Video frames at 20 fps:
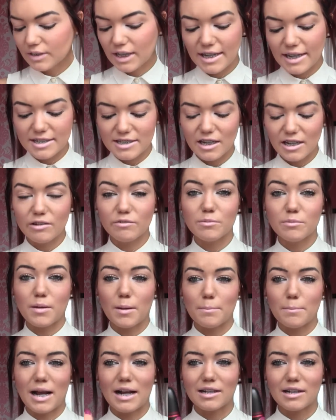It's either
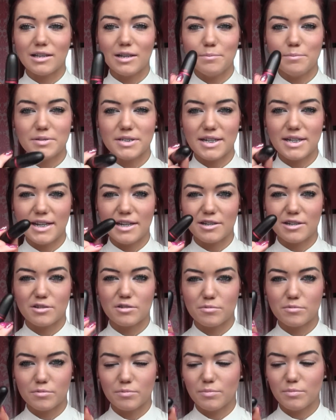my MAC
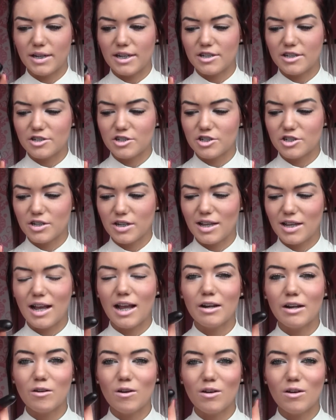lipsticks, which
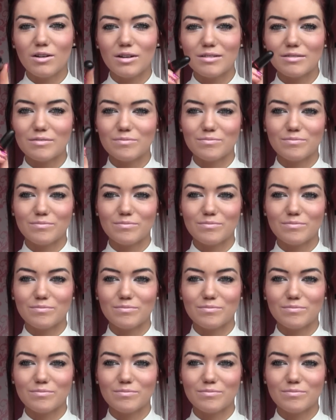are not